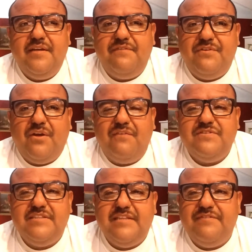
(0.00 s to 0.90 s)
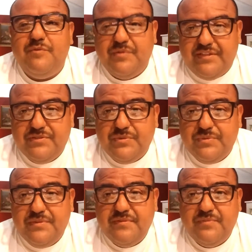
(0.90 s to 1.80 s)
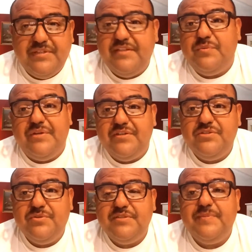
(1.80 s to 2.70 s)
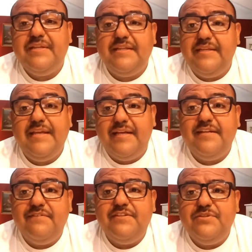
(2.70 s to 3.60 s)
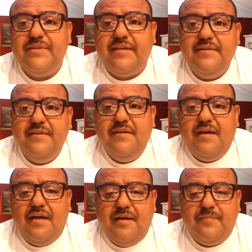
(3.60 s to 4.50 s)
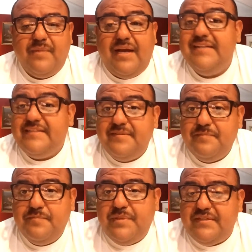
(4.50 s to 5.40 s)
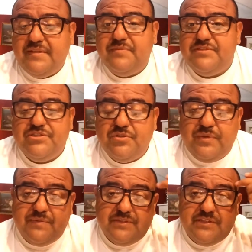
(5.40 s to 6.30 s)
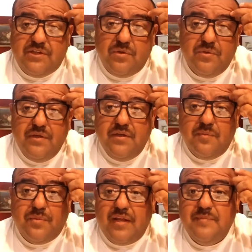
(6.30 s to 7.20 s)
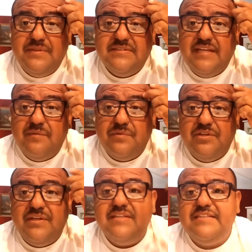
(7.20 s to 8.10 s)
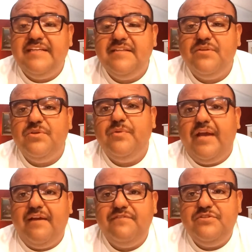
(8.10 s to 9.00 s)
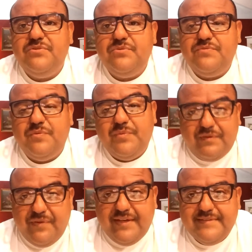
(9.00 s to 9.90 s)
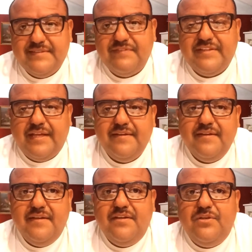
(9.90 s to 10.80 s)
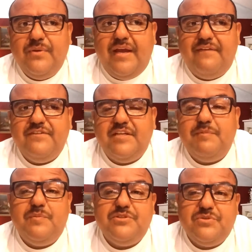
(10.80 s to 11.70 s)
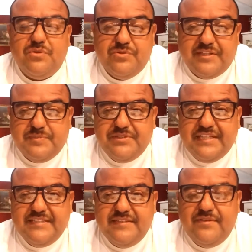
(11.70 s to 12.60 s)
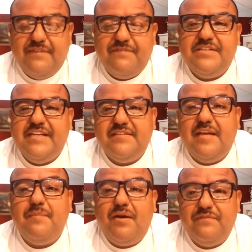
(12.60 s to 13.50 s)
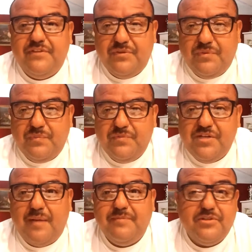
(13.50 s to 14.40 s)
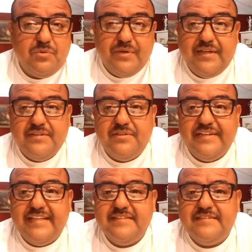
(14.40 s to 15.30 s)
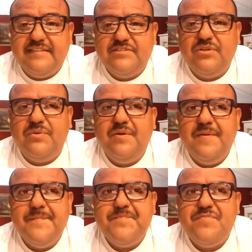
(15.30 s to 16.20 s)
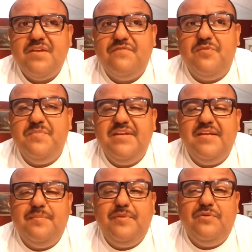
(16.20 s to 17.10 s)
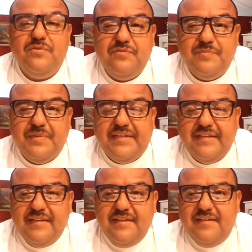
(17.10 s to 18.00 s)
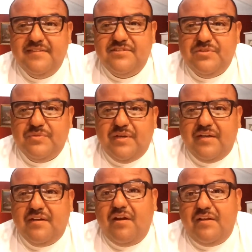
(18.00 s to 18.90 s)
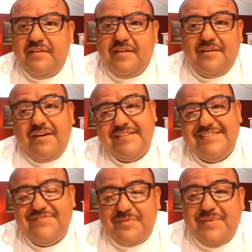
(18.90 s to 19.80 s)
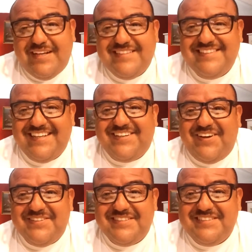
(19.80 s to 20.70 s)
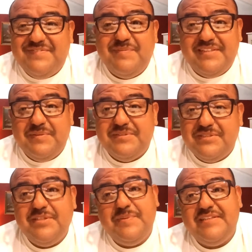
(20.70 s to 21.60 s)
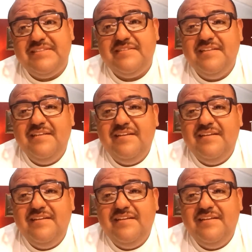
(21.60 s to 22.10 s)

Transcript: if you're obviously leaving really soon, within a week or two or something like that, then yeah, definitely do that. I did it because I wasn't sure when I was gonna go. Problem is that when you get to Hilo, you have to, from what I read and stuff like that, you have to come up with your own transportation. You have to take time off of your own job to go right out there and get this thing. So for me, it behooved me to call it. Actually, for me, I called to see if my thing was still there, because